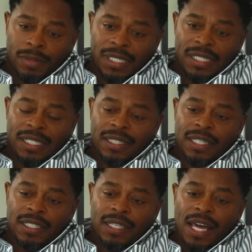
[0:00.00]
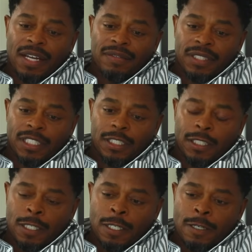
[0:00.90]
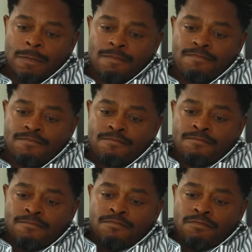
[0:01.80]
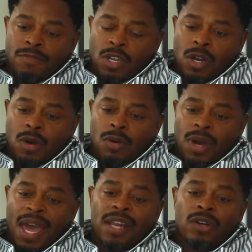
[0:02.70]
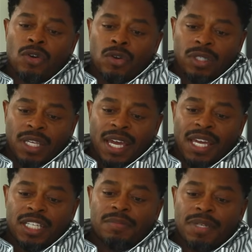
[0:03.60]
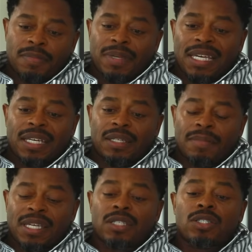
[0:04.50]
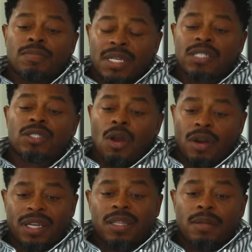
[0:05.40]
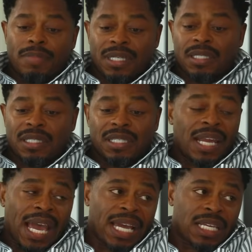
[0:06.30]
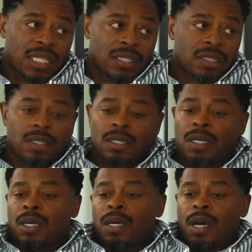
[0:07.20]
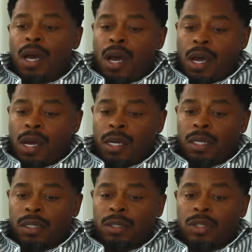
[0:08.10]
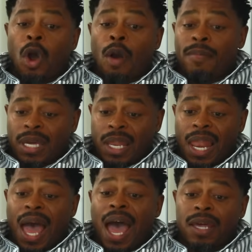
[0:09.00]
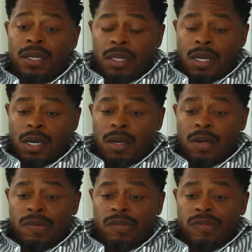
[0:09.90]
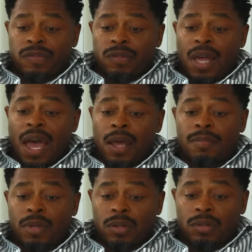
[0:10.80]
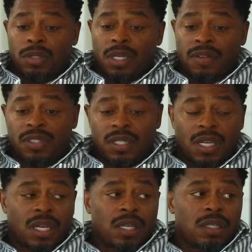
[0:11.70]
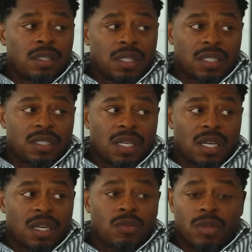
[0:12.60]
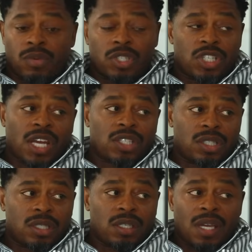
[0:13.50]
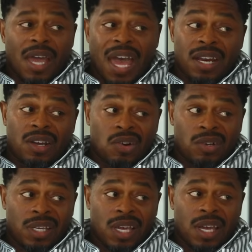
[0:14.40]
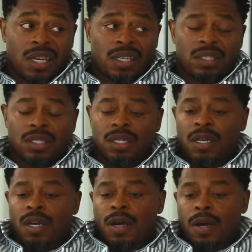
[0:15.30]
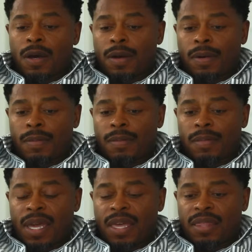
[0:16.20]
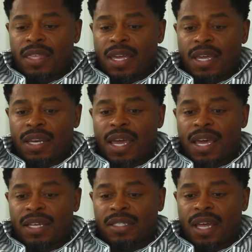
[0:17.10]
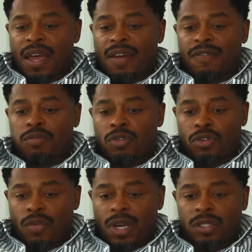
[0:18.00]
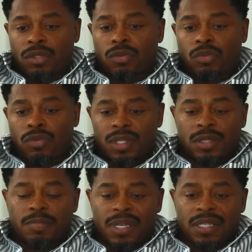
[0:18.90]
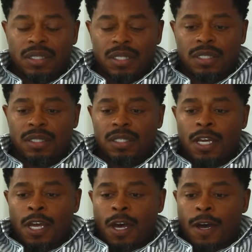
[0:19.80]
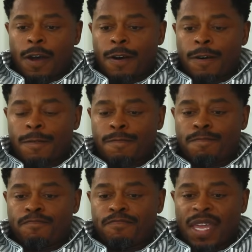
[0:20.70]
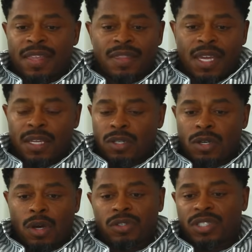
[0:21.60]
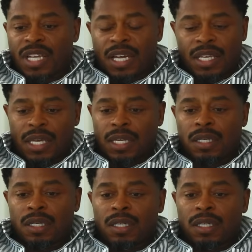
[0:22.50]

man. I think a lot of it is at an early age, me starting in the business in the 80s taught me a lot of how to build tough skin, thick skin with rejection at an early age. And then as I've progressed through this business, and then, studying,